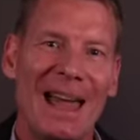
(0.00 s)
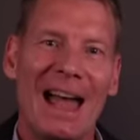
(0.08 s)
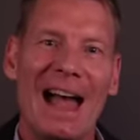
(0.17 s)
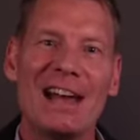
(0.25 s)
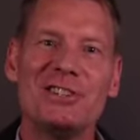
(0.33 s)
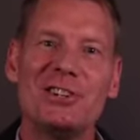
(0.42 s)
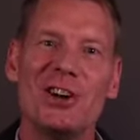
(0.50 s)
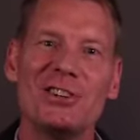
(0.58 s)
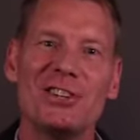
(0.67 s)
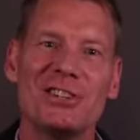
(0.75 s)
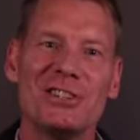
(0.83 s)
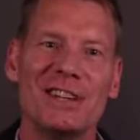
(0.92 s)
Our
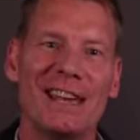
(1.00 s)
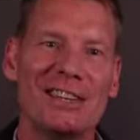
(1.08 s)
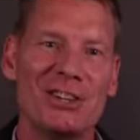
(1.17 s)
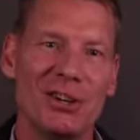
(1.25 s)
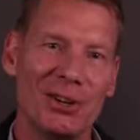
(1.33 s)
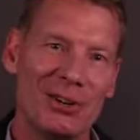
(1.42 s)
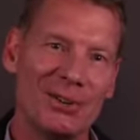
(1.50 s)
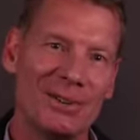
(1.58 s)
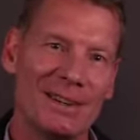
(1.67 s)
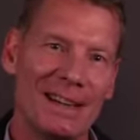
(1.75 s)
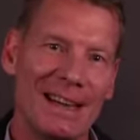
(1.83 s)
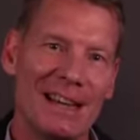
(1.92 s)
churches need new,
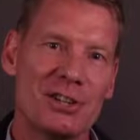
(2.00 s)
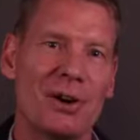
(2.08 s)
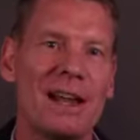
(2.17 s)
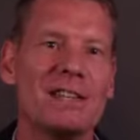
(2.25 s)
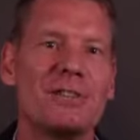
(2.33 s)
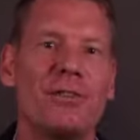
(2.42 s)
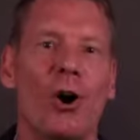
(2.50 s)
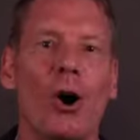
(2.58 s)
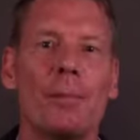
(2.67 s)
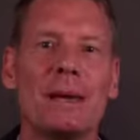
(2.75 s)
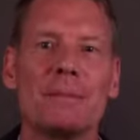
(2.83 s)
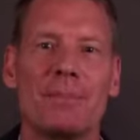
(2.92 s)

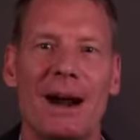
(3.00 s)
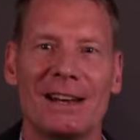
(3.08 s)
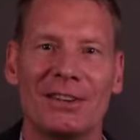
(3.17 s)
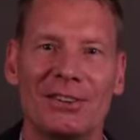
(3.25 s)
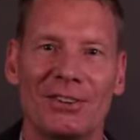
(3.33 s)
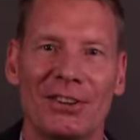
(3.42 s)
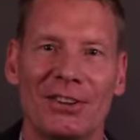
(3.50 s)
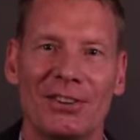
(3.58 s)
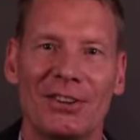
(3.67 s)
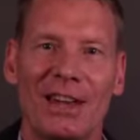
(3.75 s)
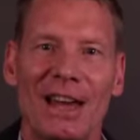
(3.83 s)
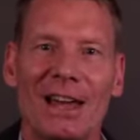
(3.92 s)
transforming
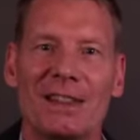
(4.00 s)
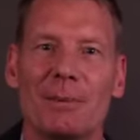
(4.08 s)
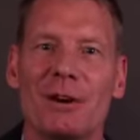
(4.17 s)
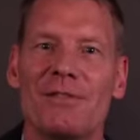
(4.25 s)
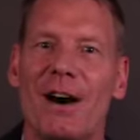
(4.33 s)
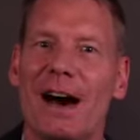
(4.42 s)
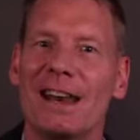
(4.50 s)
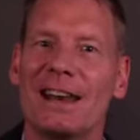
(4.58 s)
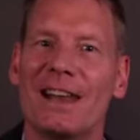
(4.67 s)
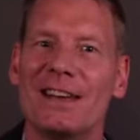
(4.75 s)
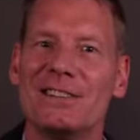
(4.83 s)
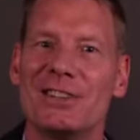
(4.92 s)
practices that
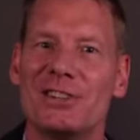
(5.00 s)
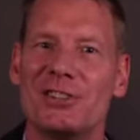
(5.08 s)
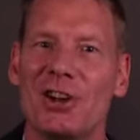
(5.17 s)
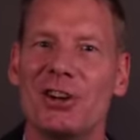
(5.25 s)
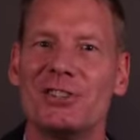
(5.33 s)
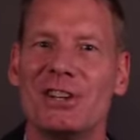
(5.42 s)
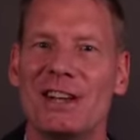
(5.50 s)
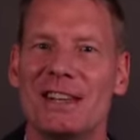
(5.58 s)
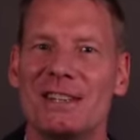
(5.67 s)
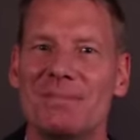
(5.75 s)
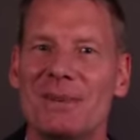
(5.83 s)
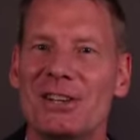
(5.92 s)
revitalize the church and
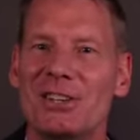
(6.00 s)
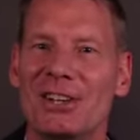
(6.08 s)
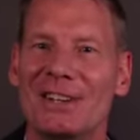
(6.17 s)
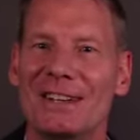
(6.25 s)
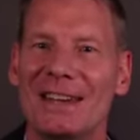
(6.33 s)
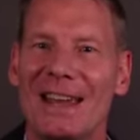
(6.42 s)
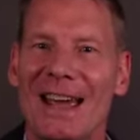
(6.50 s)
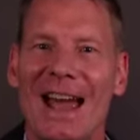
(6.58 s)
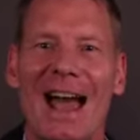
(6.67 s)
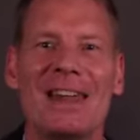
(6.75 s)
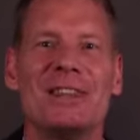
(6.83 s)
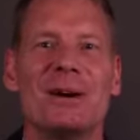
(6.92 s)
its mission
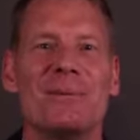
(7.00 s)
and that